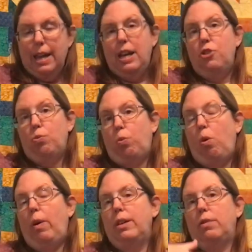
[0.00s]
each
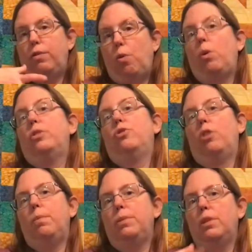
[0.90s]
roll has 4
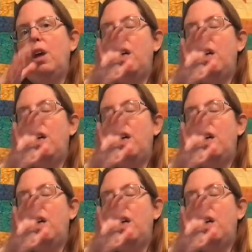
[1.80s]
strips